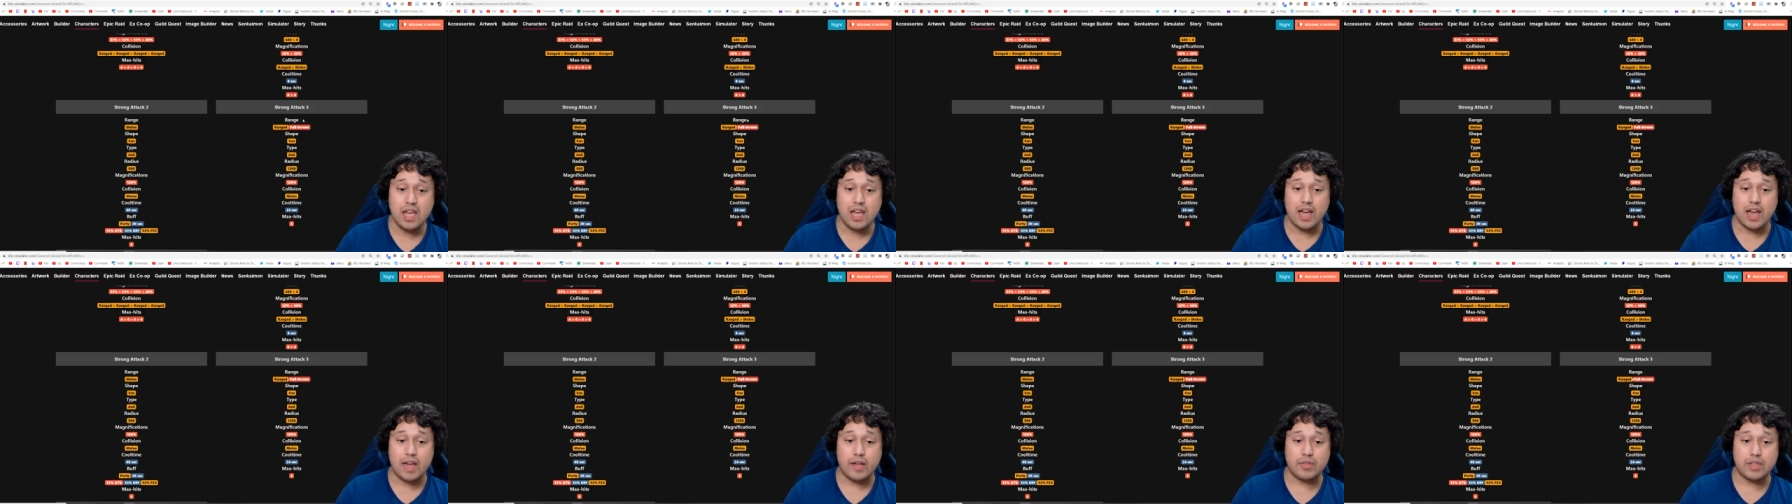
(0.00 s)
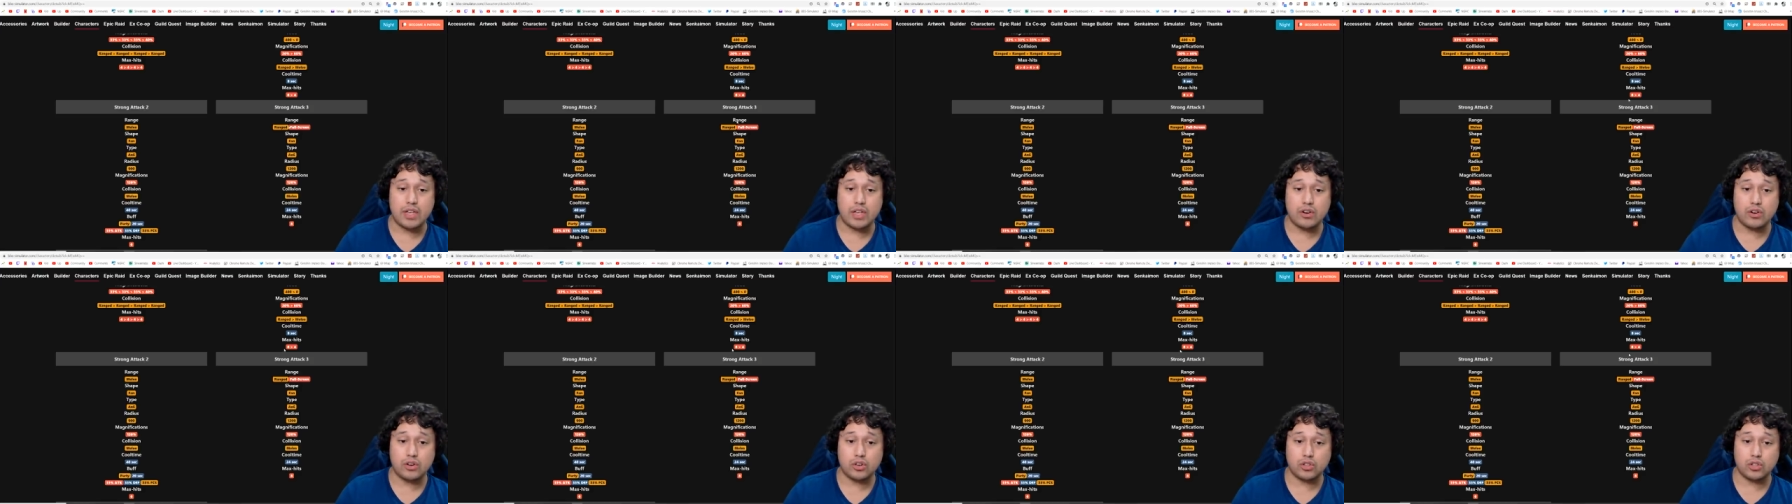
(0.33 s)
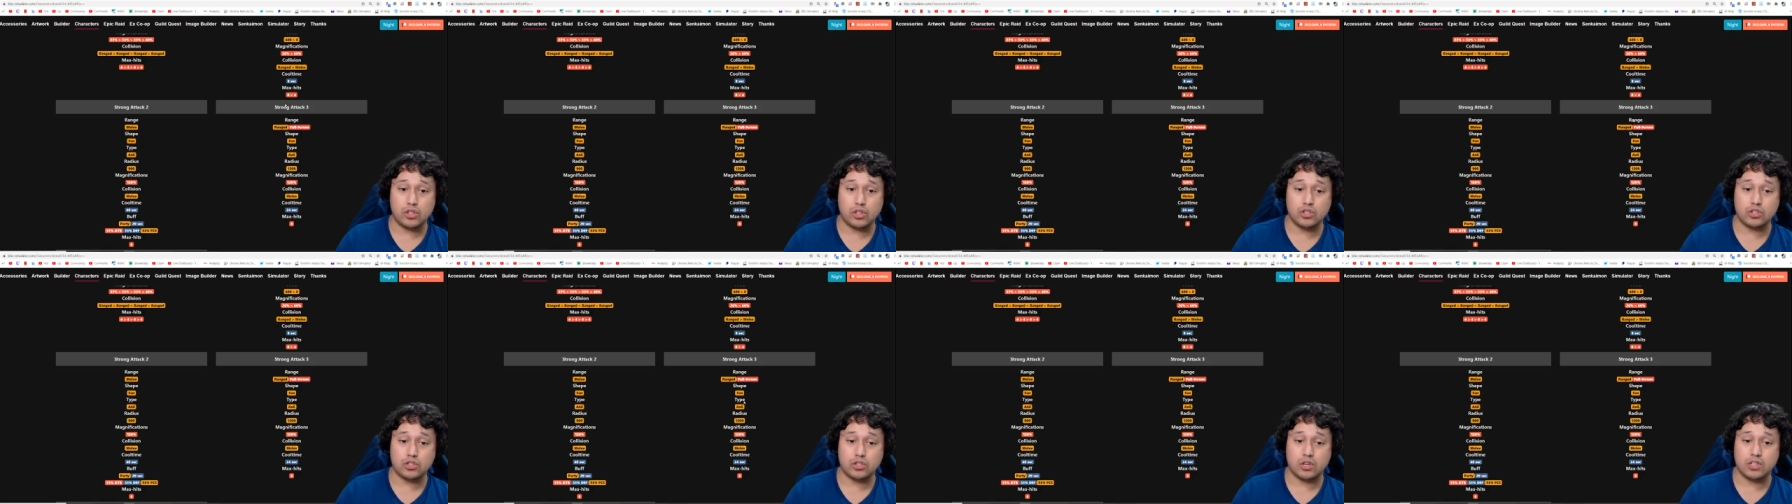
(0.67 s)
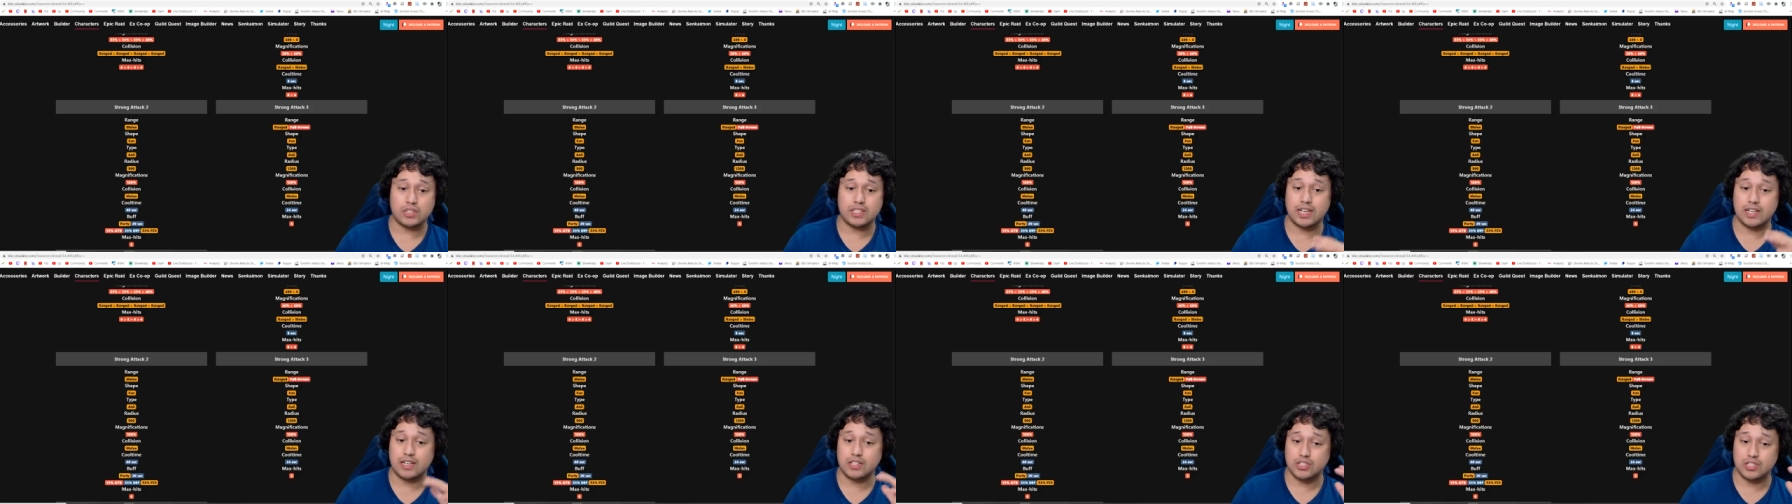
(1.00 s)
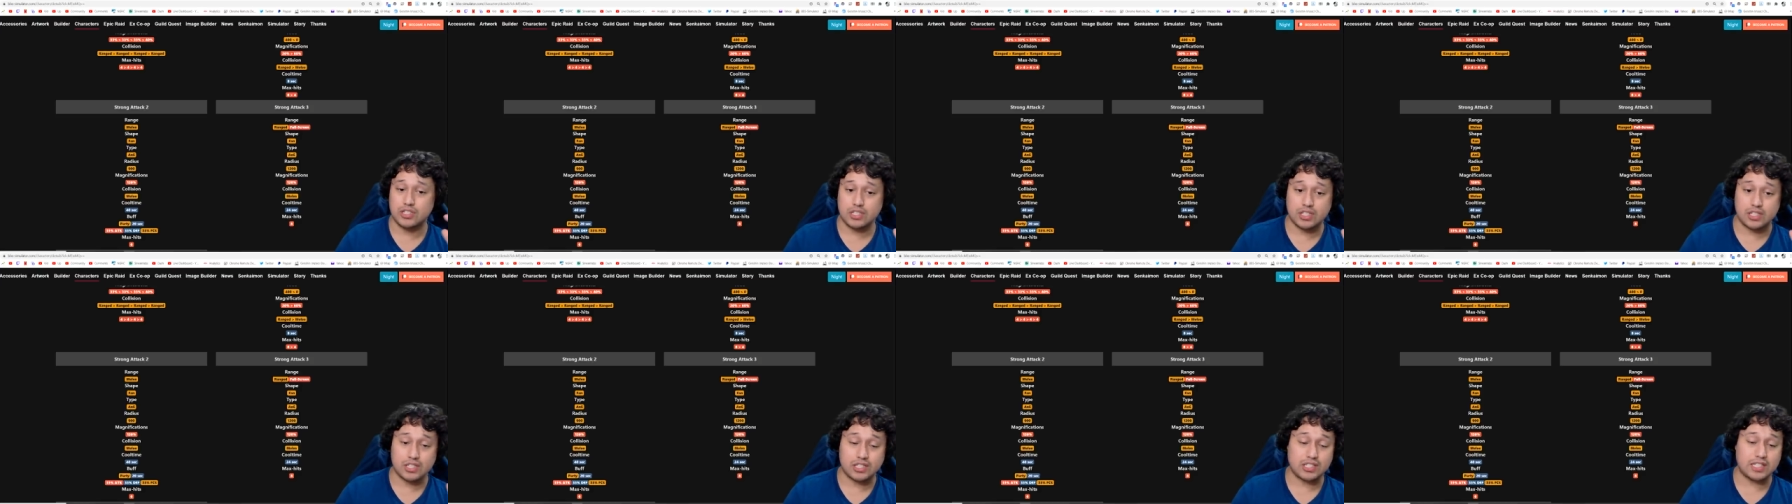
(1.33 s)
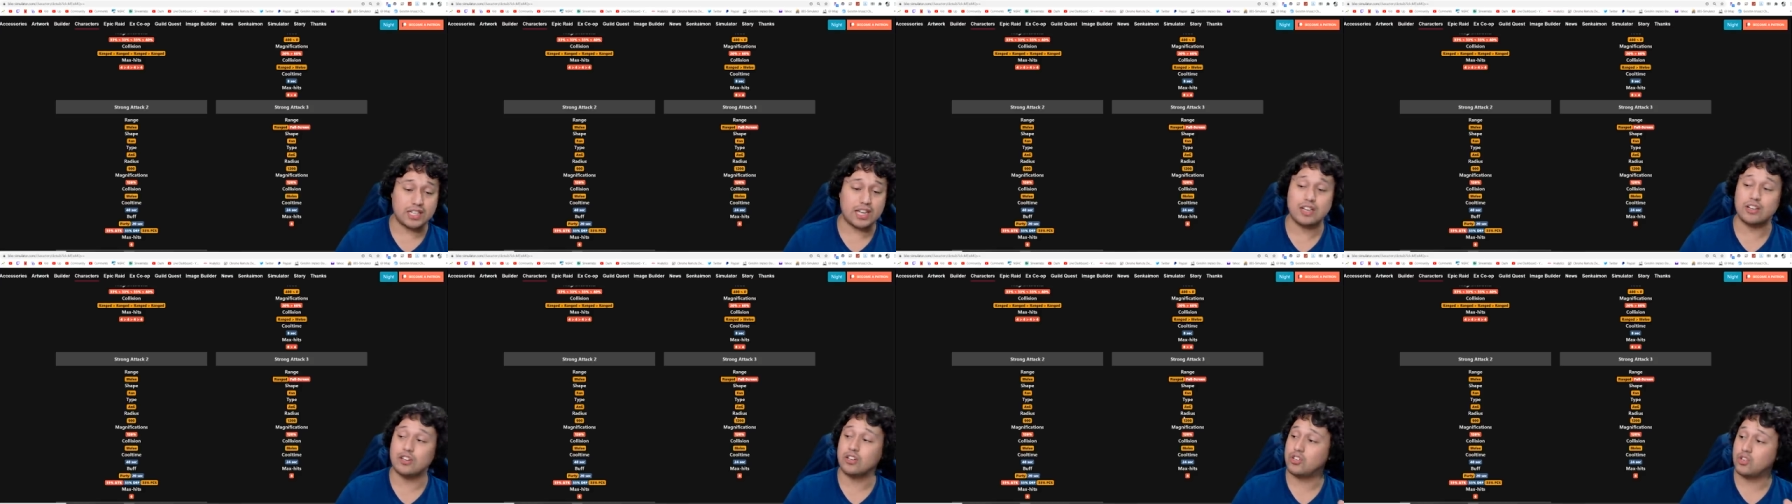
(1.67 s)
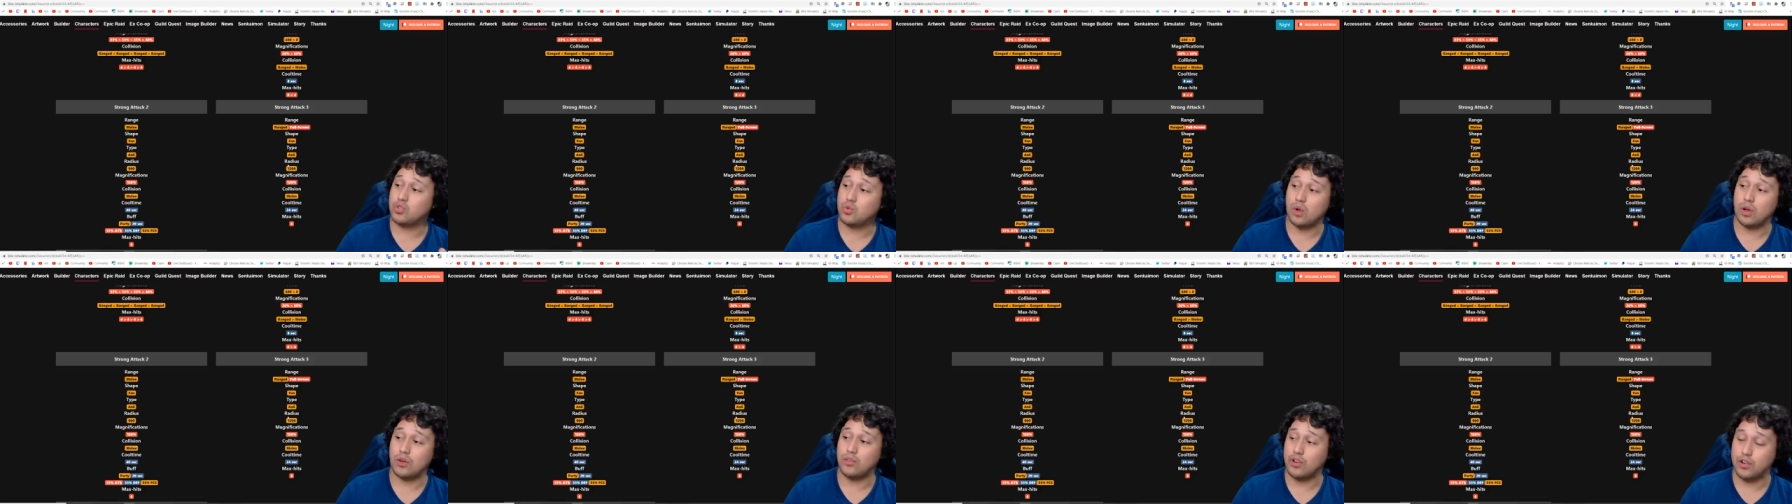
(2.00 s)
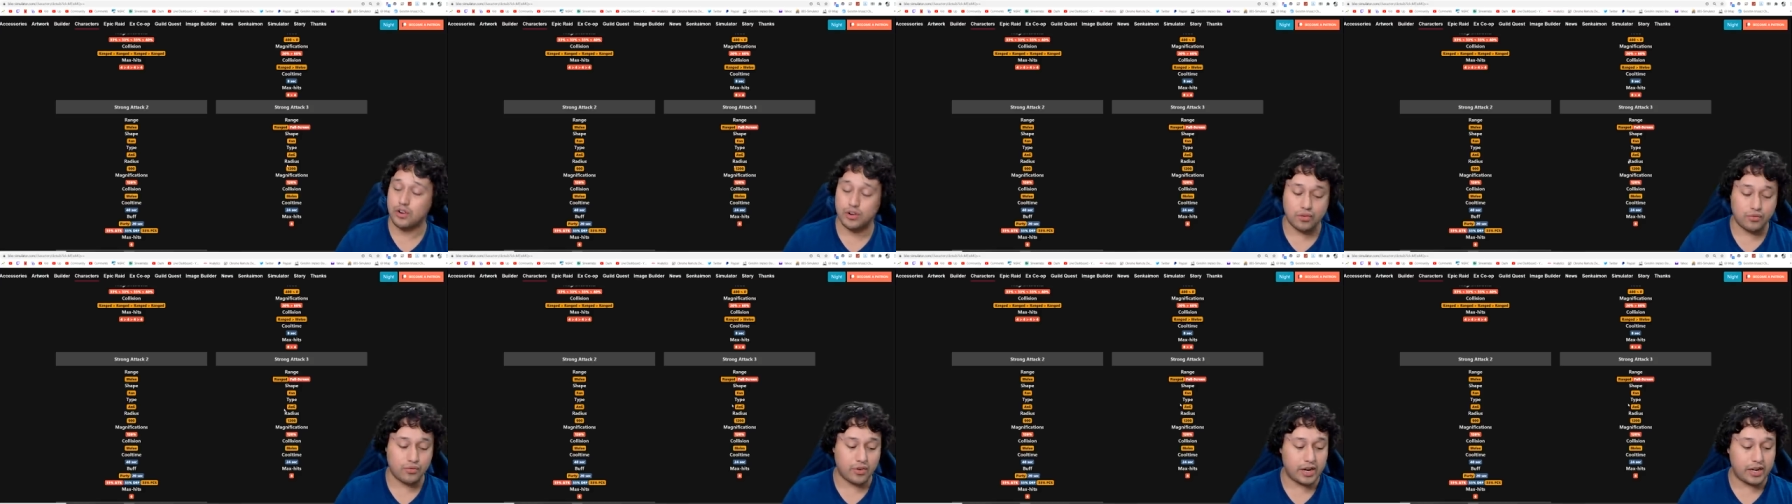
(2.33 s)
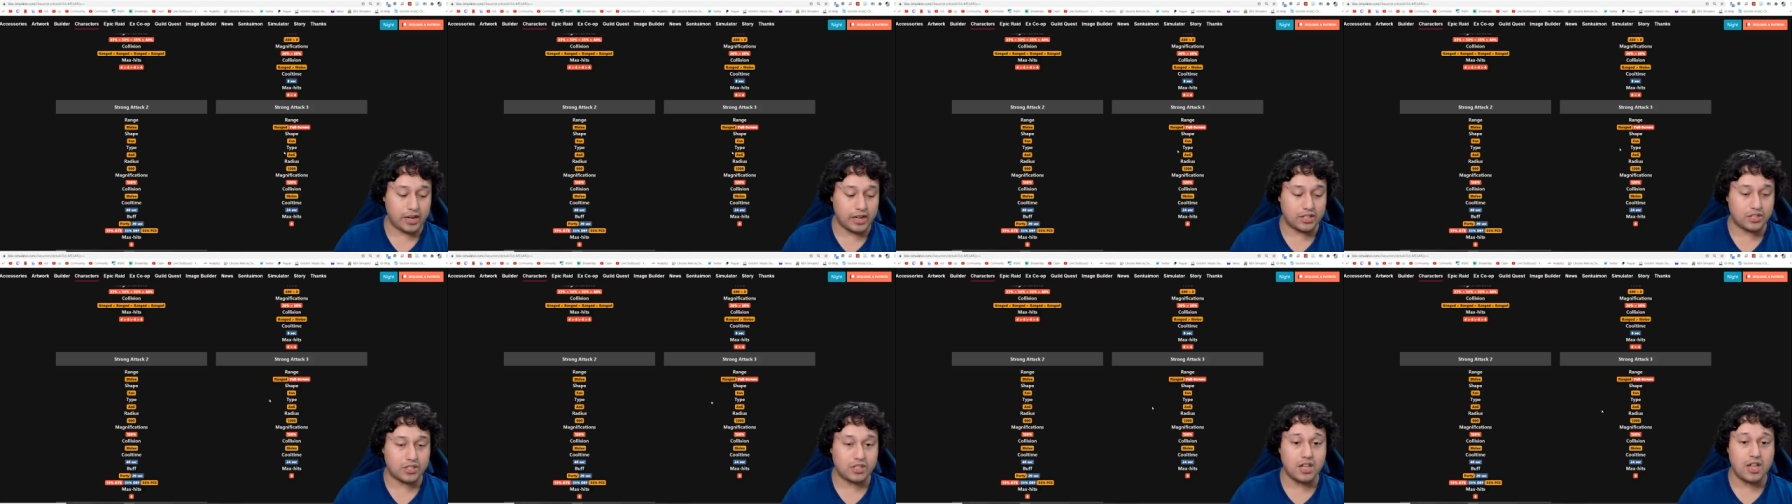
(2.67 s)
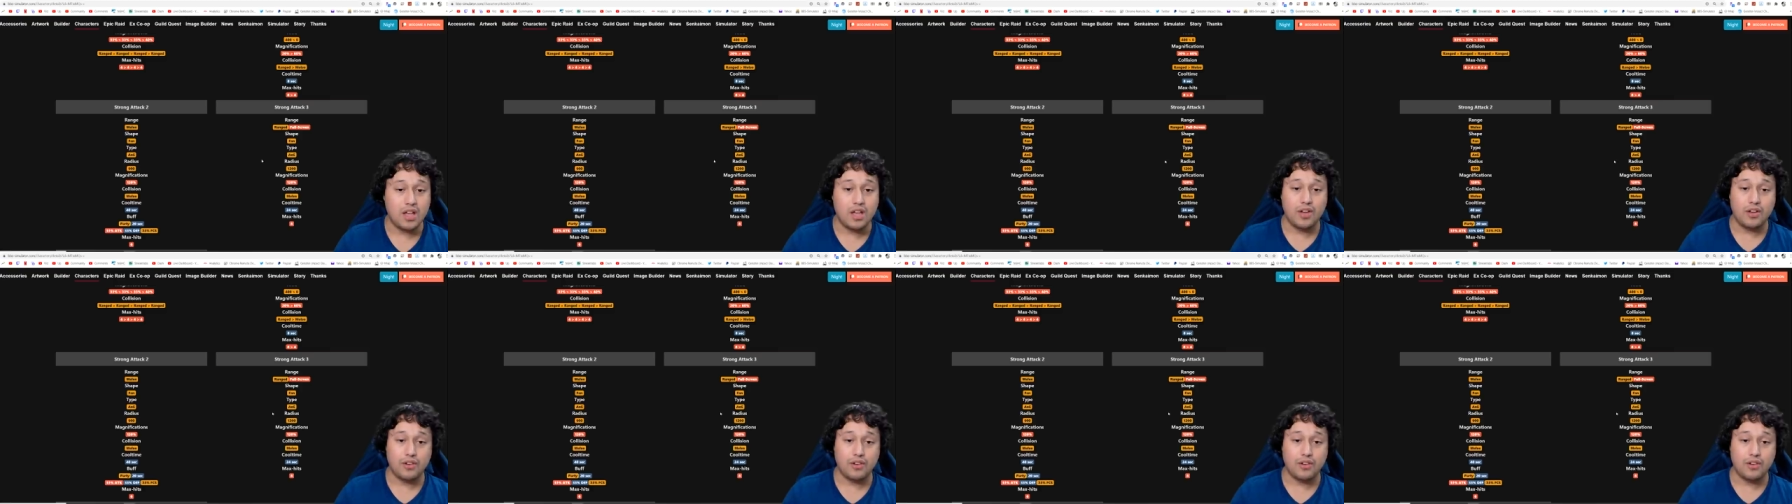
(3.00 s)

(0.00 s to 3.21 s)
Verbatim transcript: and then her third strong attack is just a standard 1200 radius